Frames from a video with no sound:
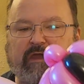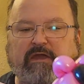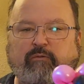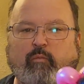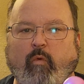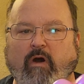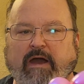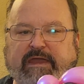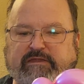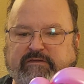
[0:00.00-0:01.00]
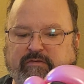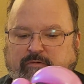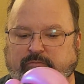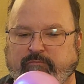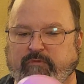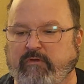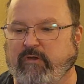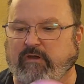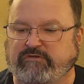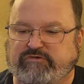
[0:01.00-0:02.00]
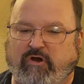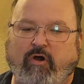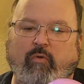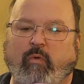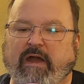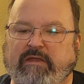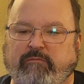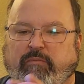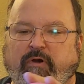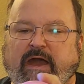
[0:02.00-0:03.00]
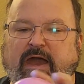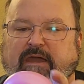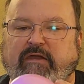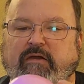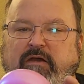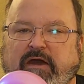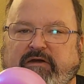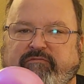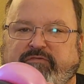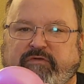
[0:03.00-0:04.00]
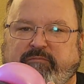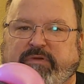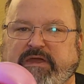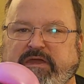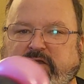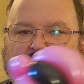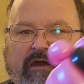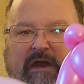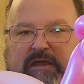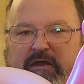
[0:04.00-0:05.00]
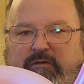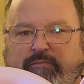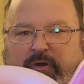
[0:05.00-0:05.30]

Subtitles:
in white, just all white and black for the beak, and that can